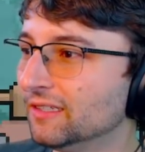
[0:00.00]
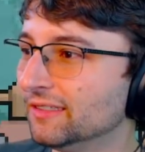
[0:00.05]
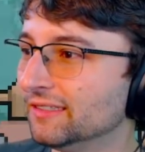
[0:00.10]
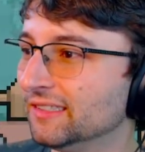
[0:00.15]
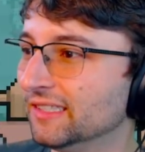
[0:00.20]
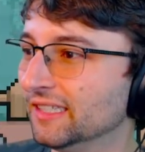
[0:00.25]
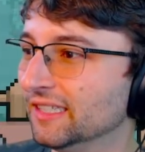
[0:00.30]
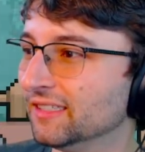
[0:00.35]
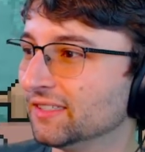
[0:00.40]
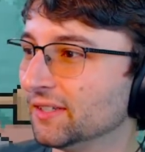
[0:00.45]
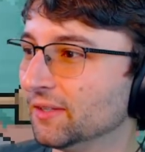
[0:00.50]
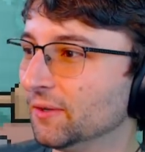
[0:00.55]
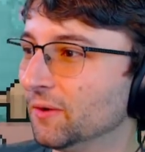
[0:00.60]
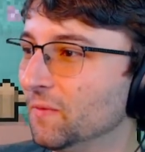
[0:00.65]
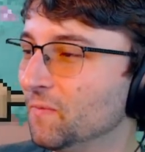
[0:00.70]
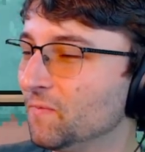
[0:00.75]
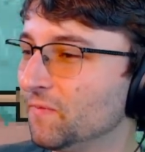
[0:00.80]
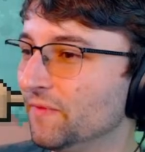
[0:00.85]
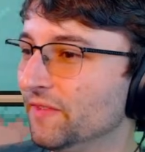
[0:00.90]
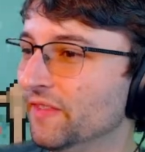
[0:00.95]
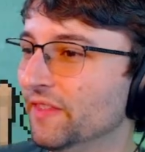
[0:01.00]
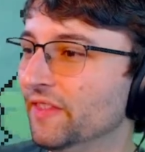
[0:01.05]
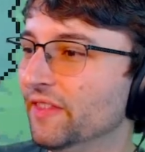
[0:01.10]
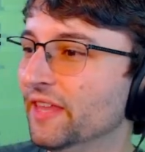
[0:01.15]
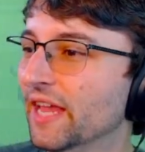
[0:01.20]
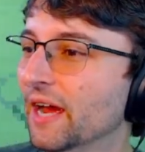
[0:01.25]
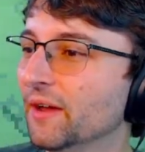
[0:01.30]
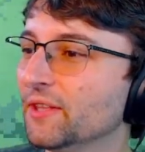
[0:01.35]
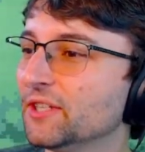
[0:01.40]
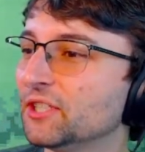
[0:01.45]
See, so
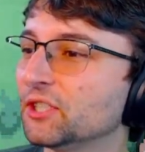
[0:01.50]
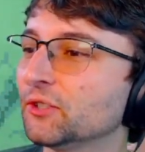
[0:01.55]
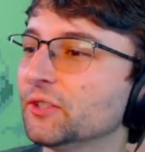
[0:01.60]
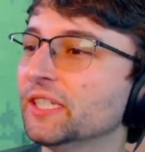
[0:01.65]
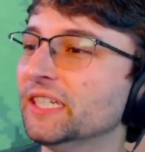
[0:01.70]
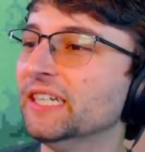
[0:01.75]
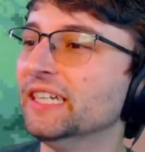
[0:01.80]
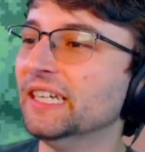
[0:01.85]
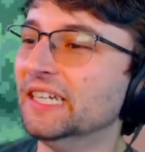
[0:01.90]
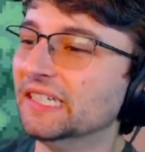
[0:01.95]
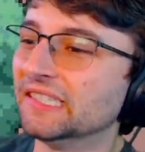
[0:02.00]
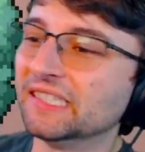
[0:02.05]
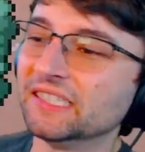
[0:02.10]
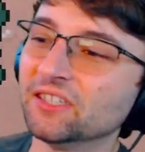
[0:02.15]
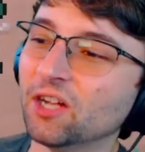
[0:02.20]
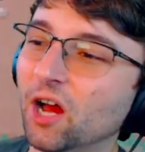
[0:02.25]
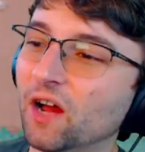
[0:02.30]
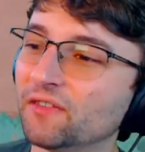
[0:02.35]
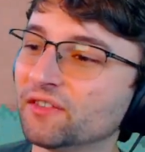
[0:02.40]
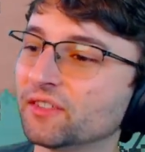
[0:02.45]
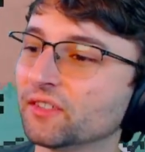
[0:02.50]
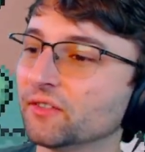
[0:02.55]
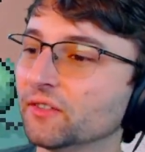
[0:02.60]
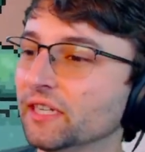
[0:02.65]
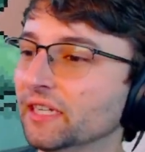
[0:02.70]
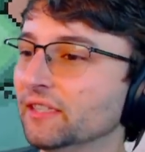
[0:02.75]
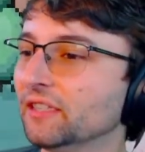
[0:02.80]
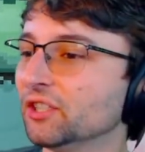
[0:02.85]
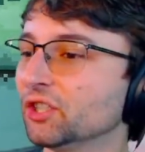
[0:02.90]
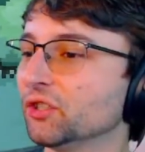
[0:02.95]
now the tree isn't off
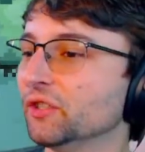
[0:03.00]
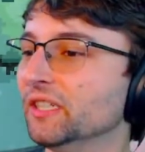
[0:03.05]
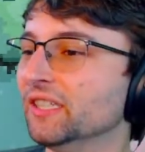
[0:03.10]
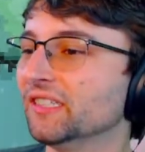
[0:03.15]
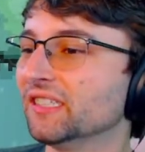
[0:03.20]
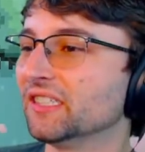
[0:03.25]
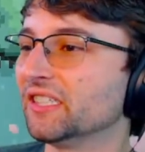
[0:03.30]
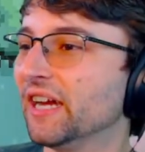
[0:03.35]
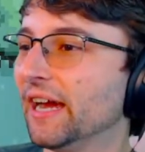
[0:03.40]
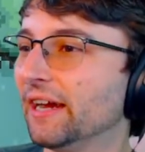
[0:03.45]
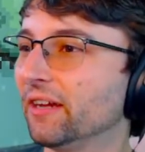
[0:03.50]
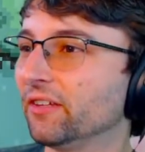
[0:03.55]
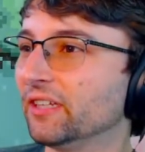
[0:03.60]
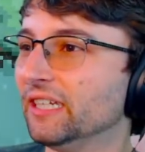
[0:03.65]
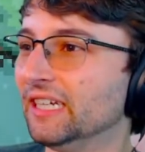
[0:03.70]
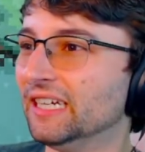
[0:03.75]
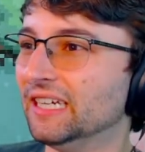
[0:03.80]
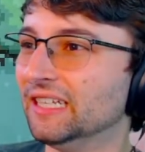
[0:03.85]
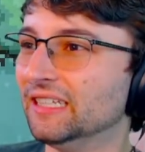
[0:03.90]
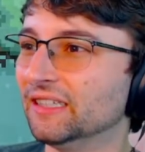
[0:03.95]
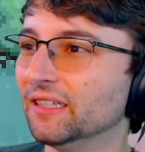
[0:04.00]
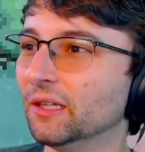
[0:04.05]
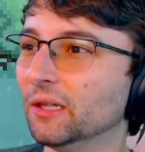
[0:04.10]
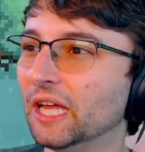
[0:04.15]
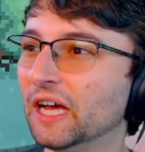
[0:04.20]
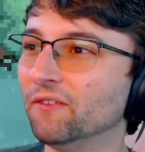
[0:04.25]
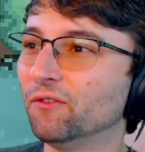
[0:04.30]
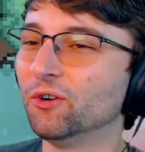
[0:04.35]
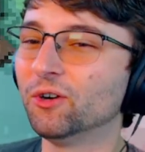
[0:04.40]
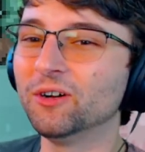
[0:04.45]
screen, the tree is entirely in the
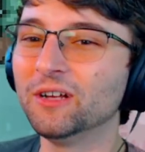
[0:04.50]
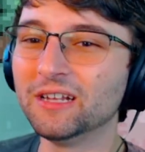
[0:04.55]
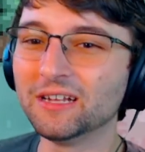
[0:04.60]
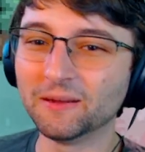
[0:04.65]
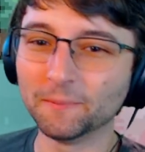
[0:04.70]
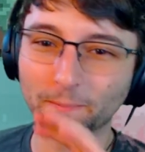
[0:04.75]
level,